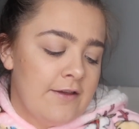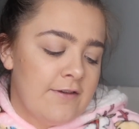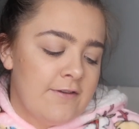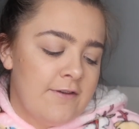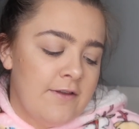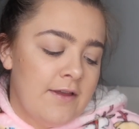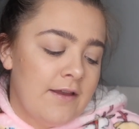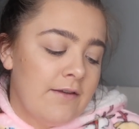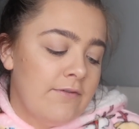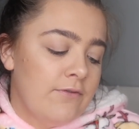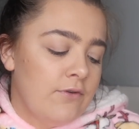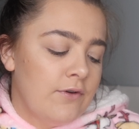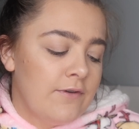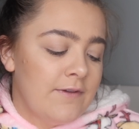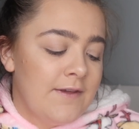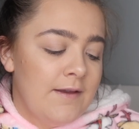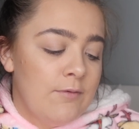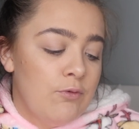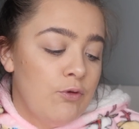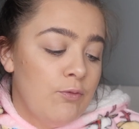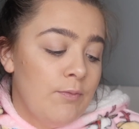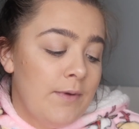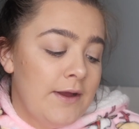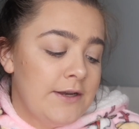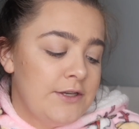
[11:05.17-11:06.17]
So like for
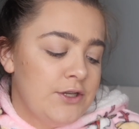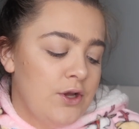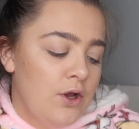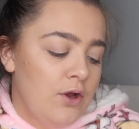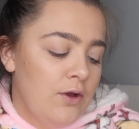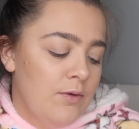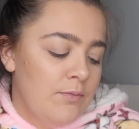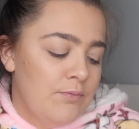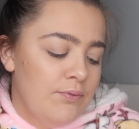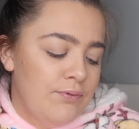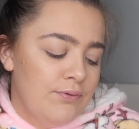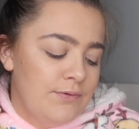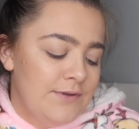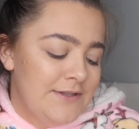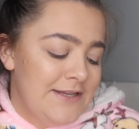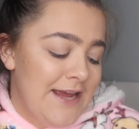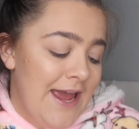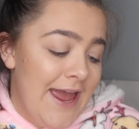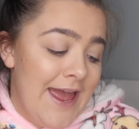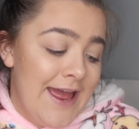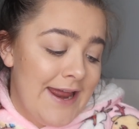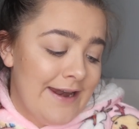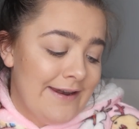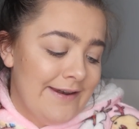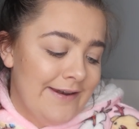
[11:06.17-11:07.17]
example, my top
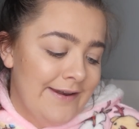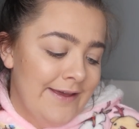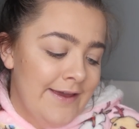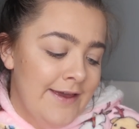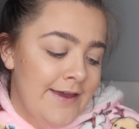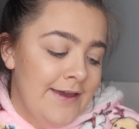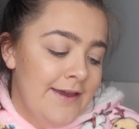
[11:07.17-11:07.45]
10